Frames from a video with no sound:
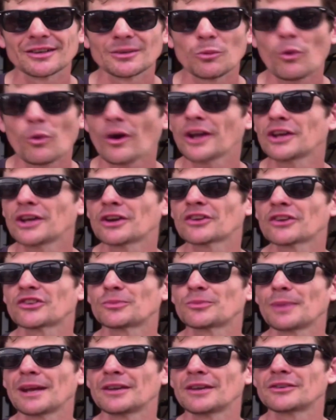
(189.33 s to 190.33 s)
Why are you going to
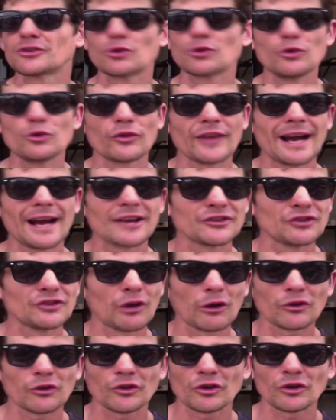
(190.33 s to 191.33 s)
spend
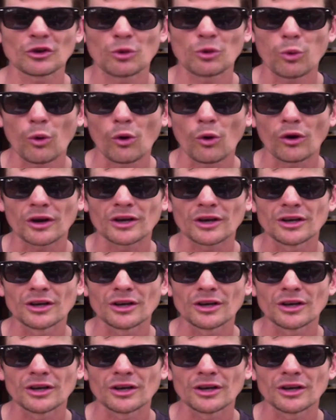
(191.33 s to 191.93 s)
$2,000 on the Quark